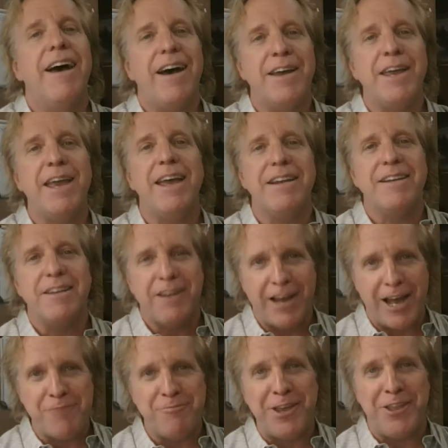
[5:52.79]
Again,
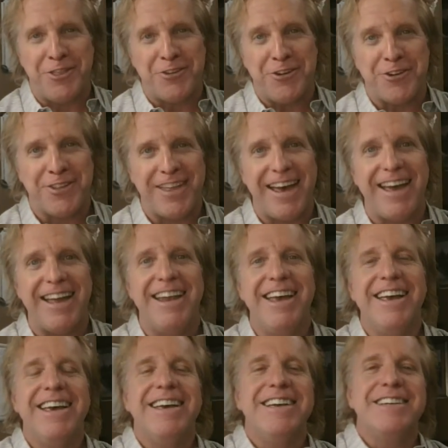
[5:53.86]
I've been through that.
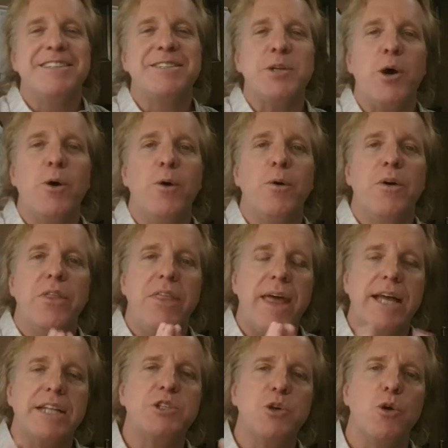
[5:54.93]
So
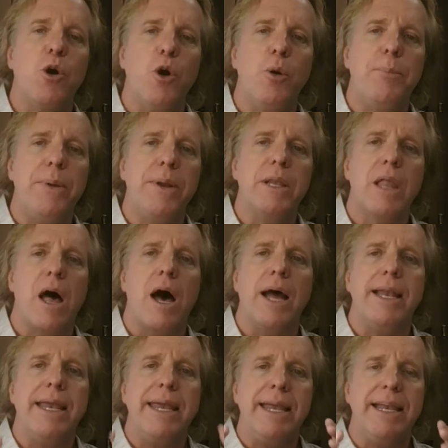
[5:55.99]
that's your open
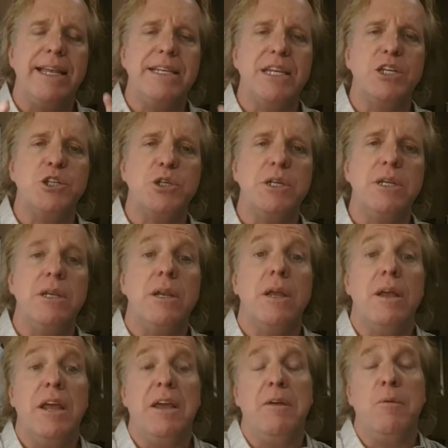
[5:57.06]
lot. In addition,
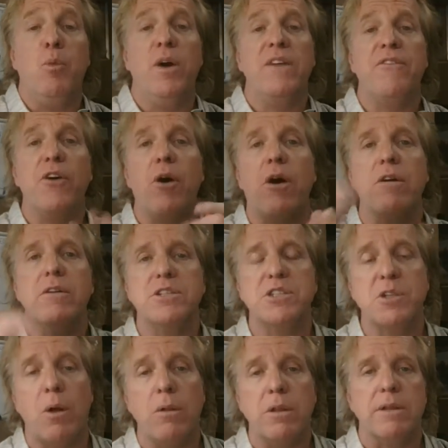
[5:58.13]
what if a car is
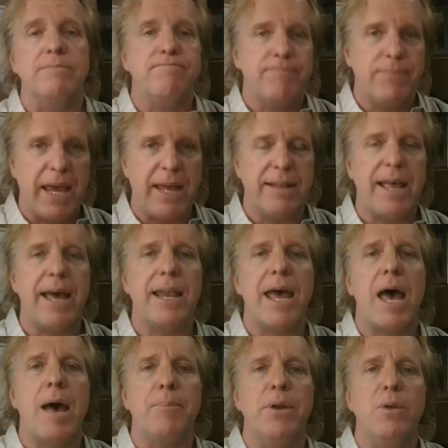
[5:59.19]
stolen? Had that
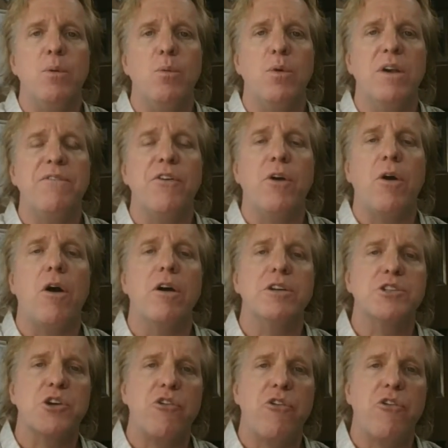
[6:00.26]
happen? What if a car is